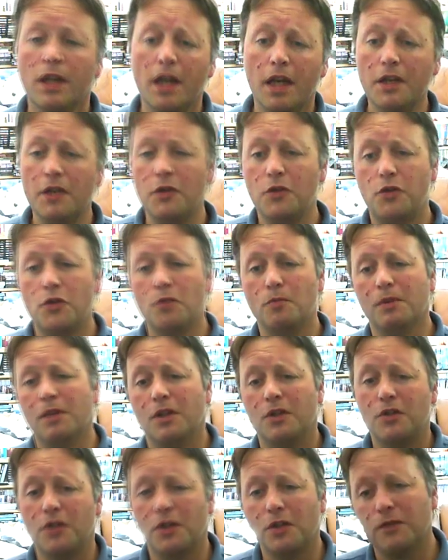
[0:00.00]
YouTube,
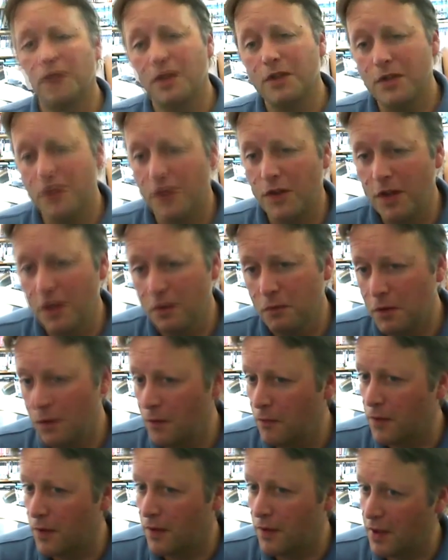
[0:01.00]
Electric Adventures here
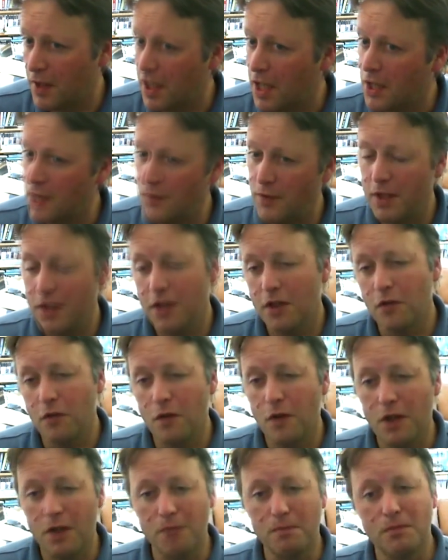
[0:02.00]
with the next video
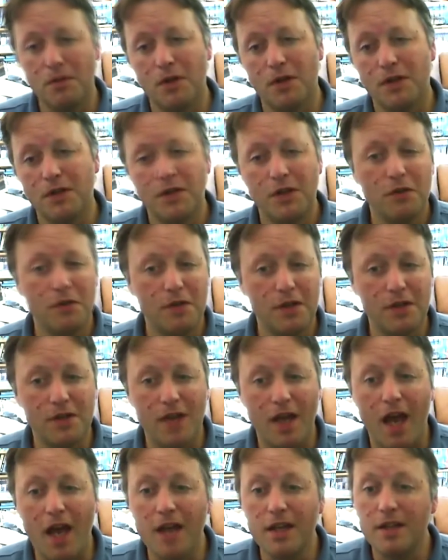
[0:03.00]
in my
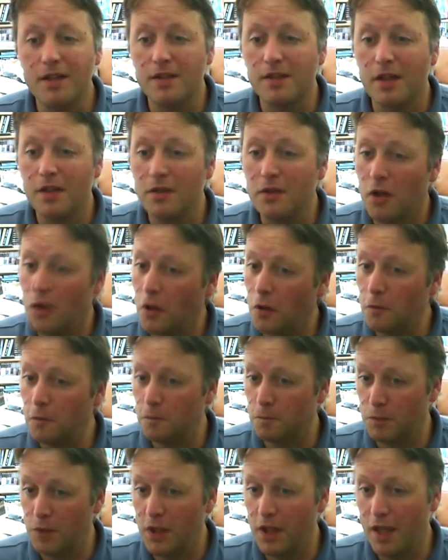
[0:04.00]
series A to Z of
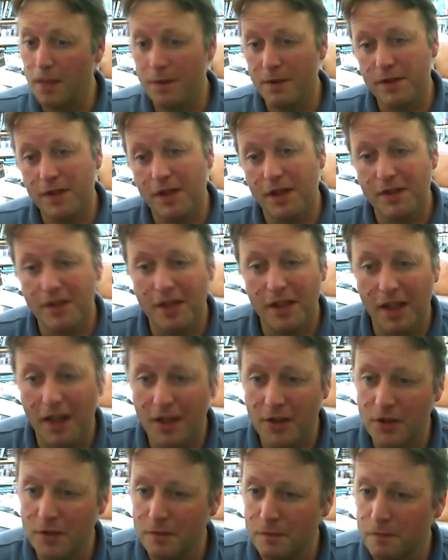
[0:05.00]
My MSX
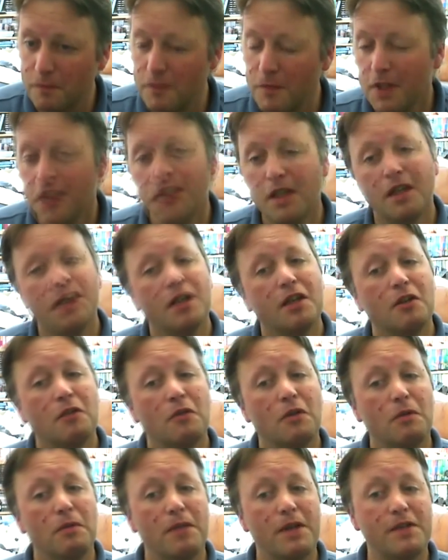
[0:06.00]
Collection,
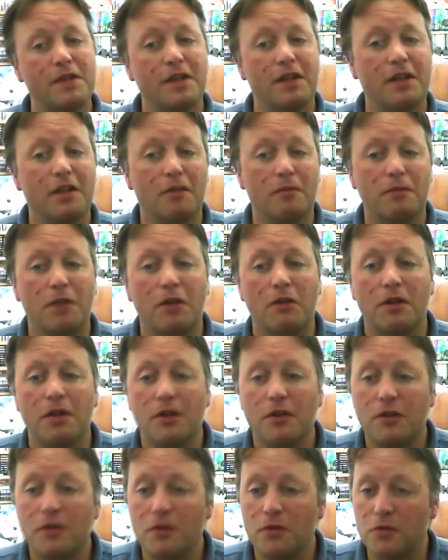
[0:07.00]
where basically I'm
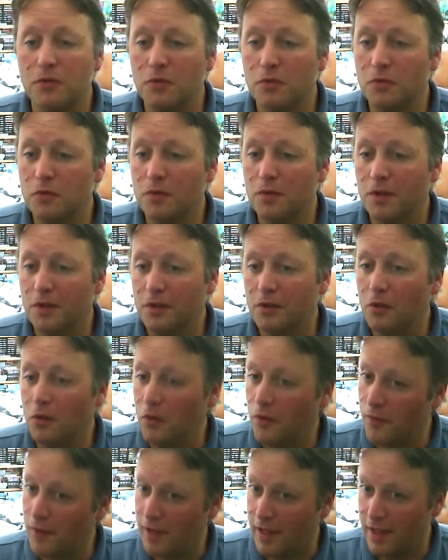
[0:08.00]
going through all
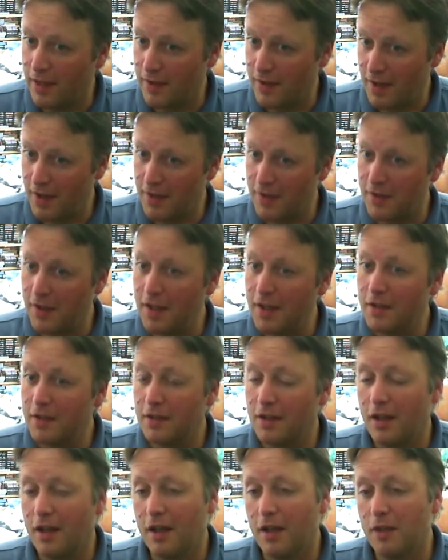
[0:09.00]
of the letters A to Z
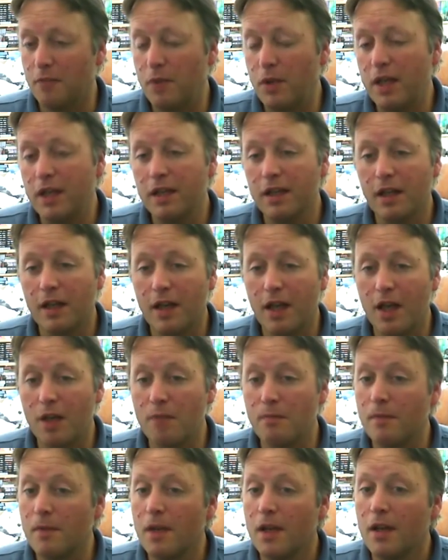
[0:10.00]
and picking a
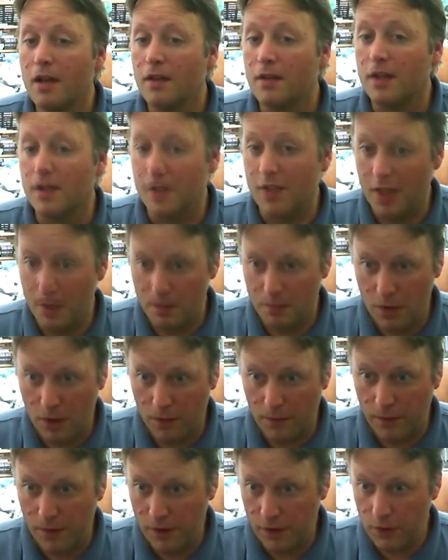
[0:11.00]
game that's in my
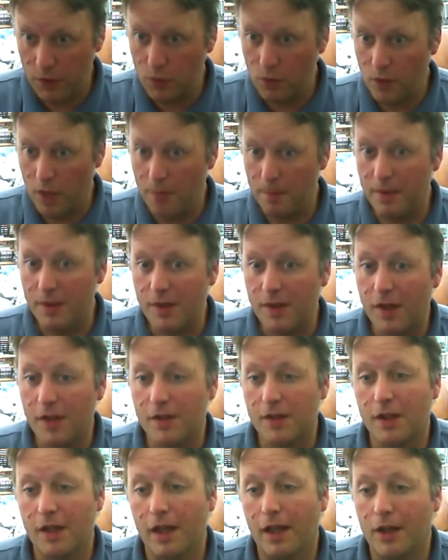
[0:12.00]
physical
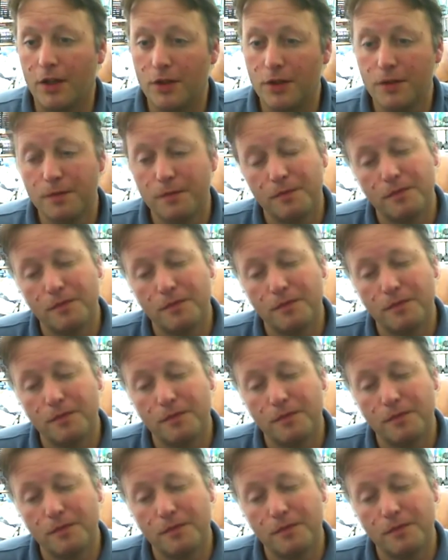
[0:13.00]
MSX collection.